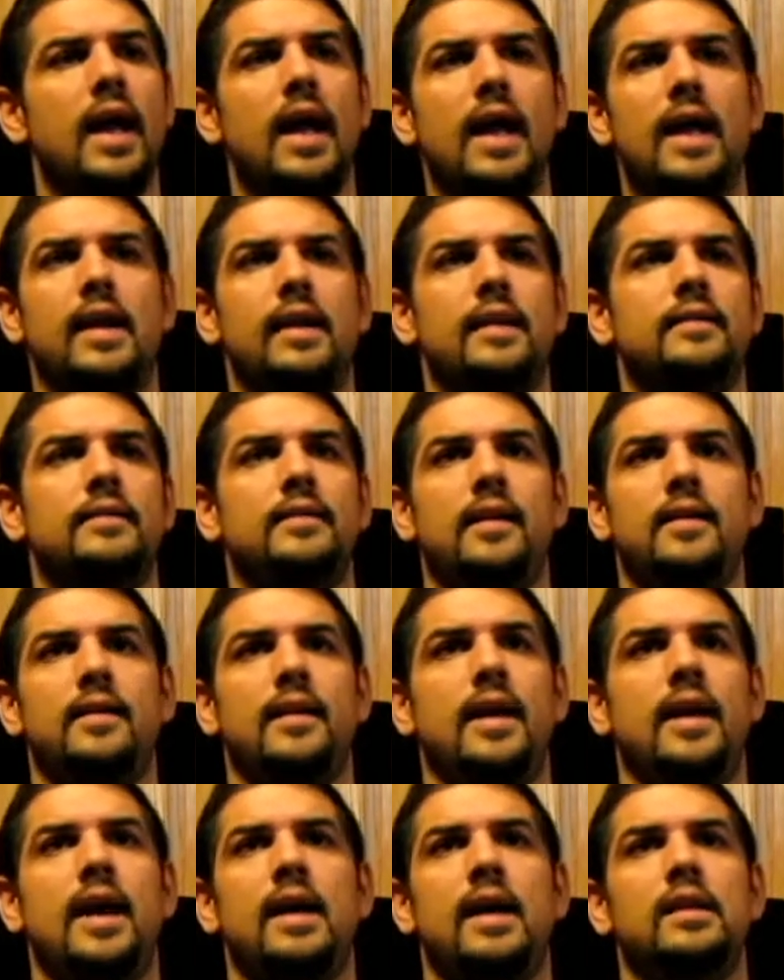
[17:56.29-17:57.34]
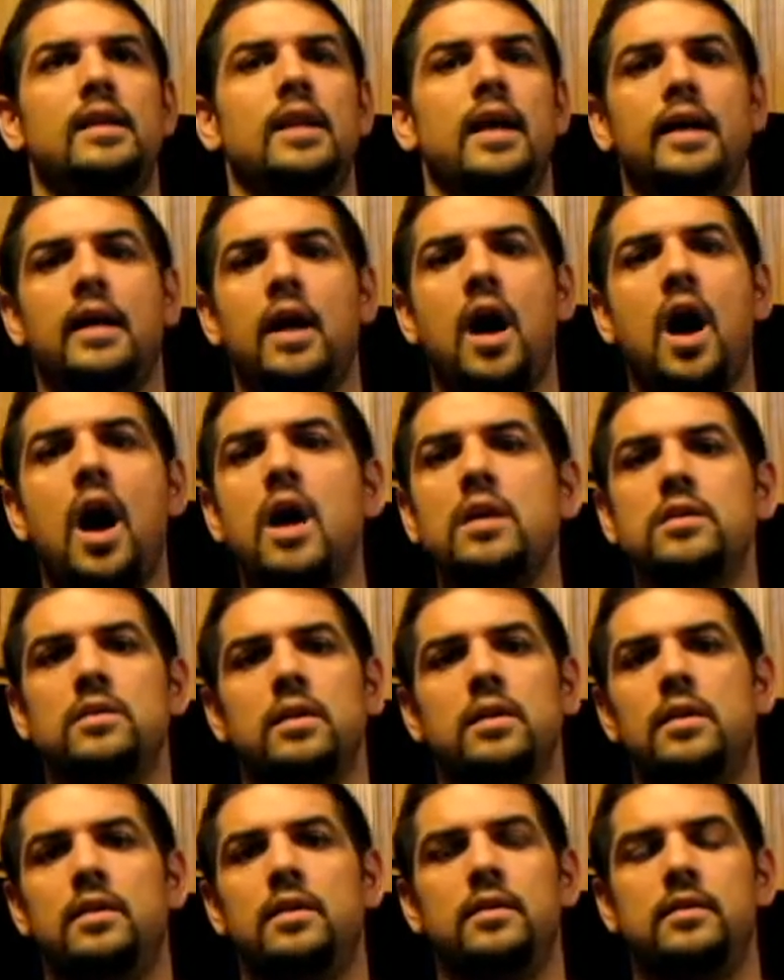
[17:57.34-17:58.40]
and it said they had like
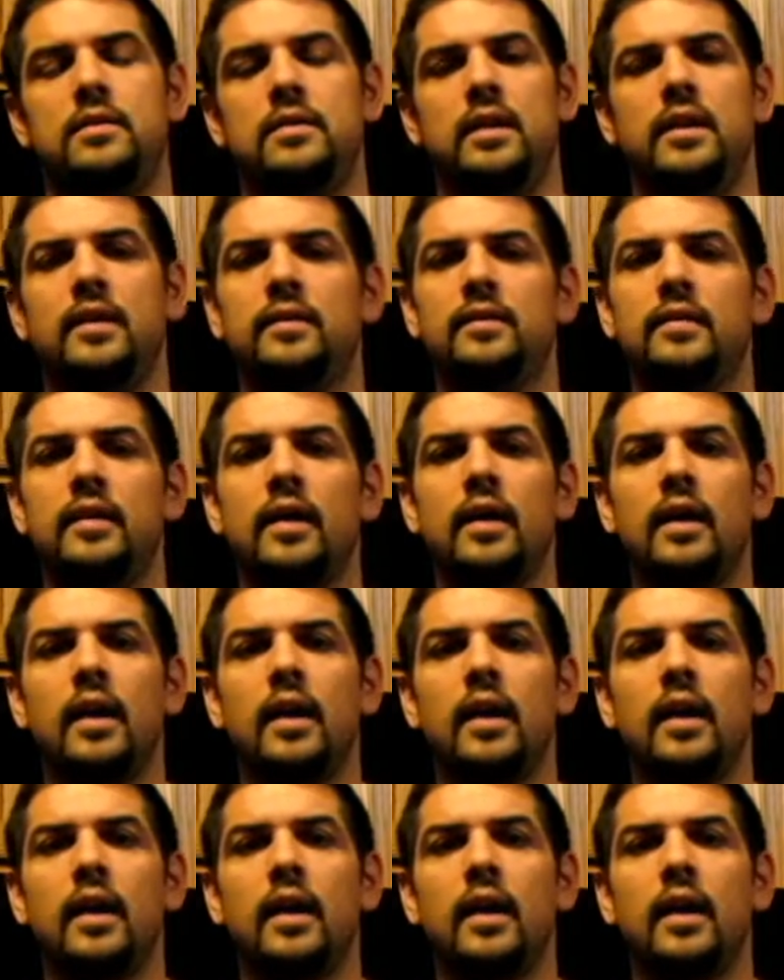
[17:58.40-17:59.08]
100 of these things.